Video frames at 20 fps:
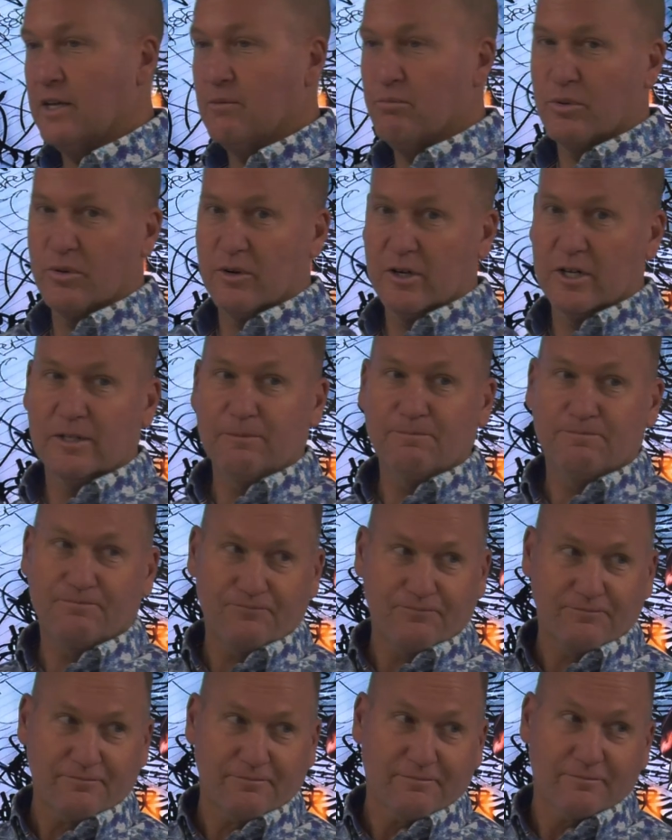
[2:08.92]
import,
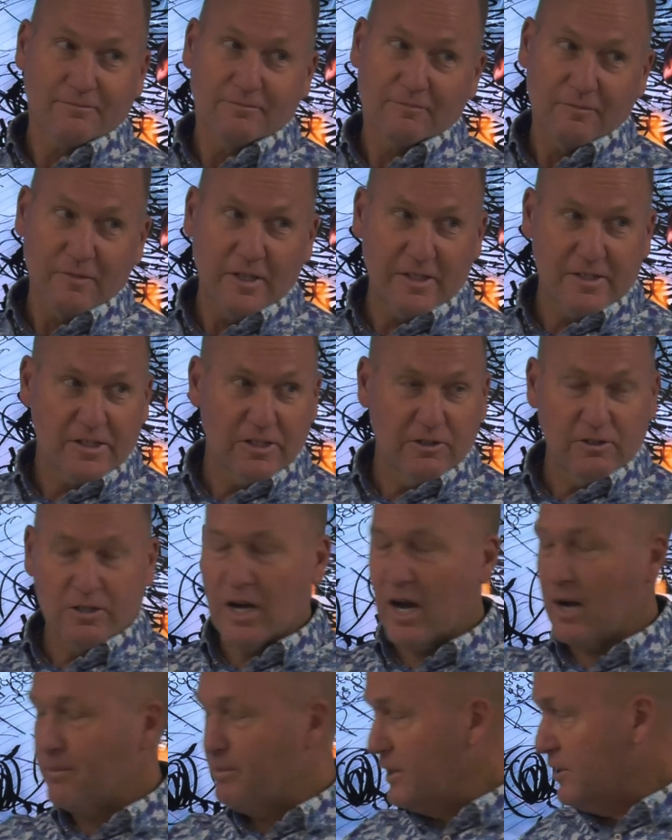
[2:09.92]
it still
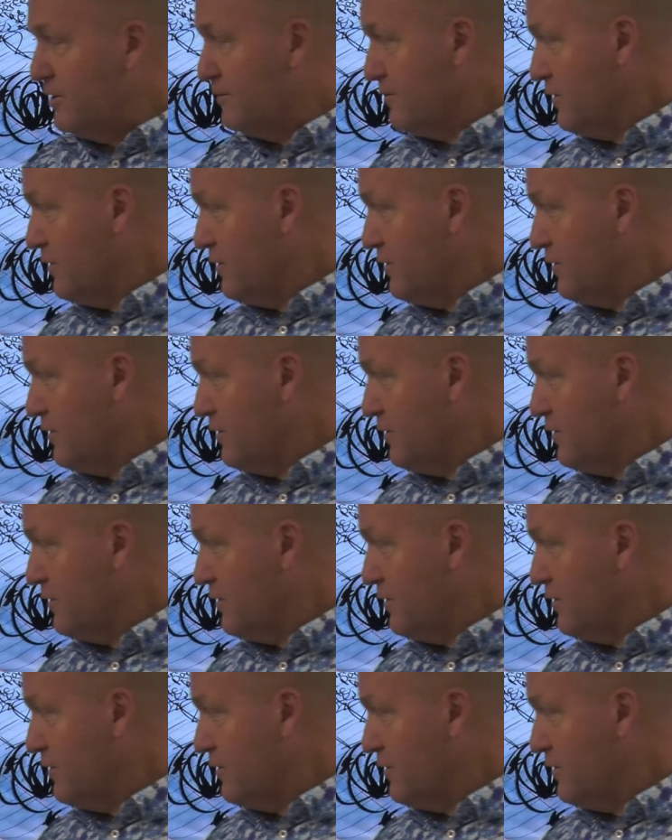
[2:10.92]
copied your